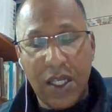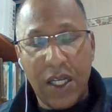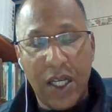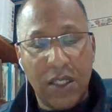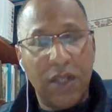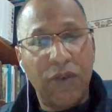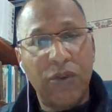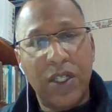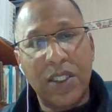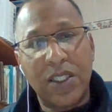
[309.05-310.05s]
And if we
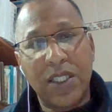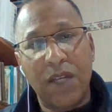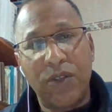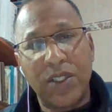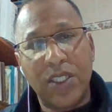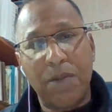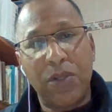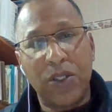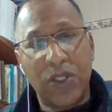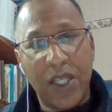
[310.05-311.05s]
can say, for example,
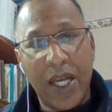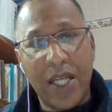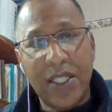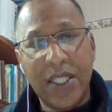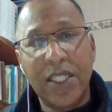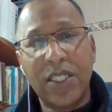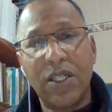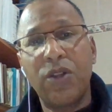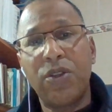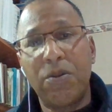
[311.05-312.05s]
the cat is
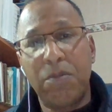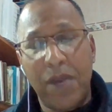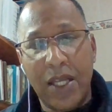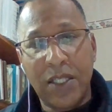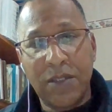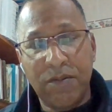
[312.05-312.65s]
on the mat